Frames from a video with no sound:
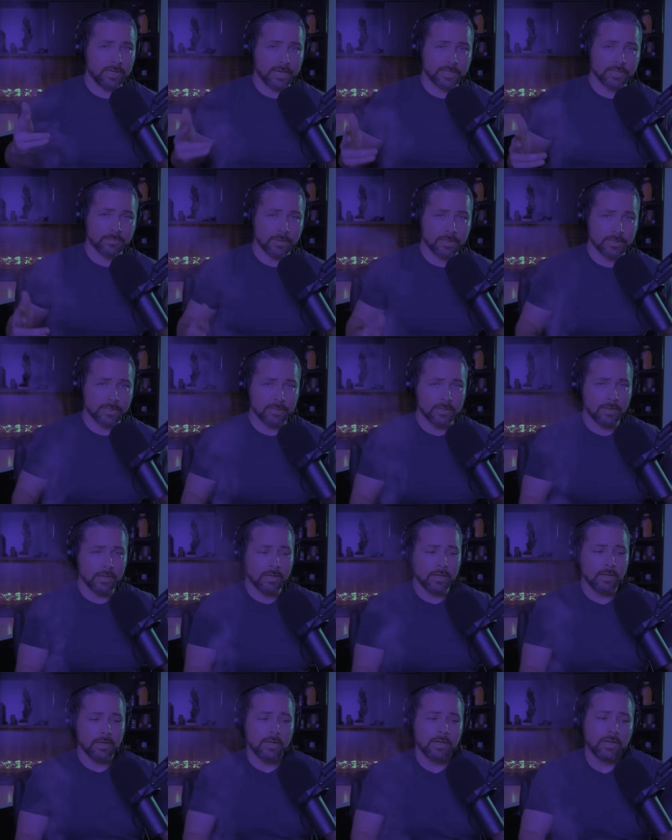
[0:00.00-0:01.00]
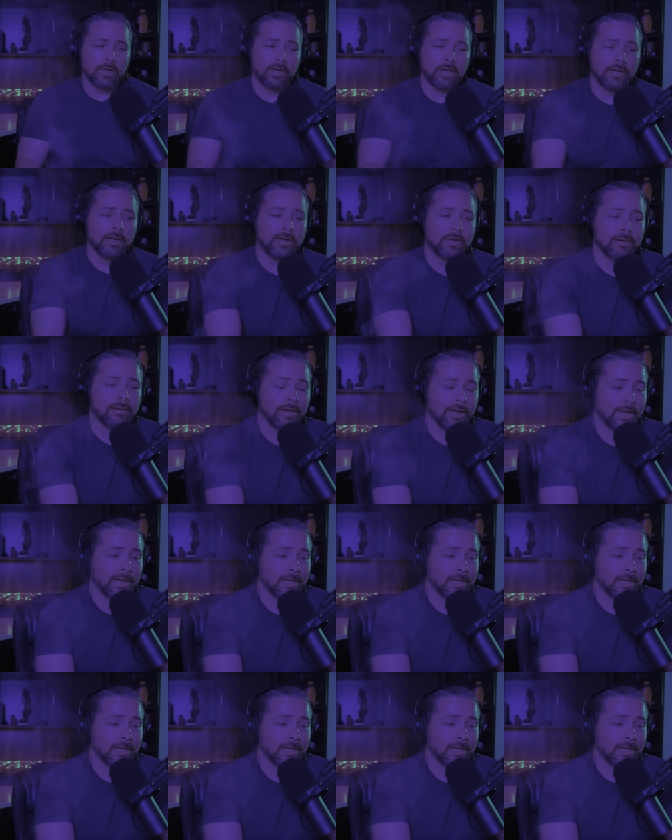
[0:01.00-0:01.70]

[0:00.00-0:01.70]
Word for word: adjustments uh,